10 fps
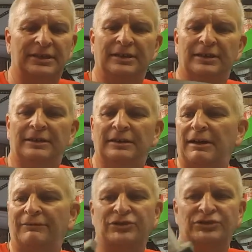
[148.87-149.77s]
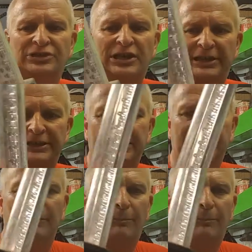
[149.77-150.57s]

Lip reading: I've just cleaned it up,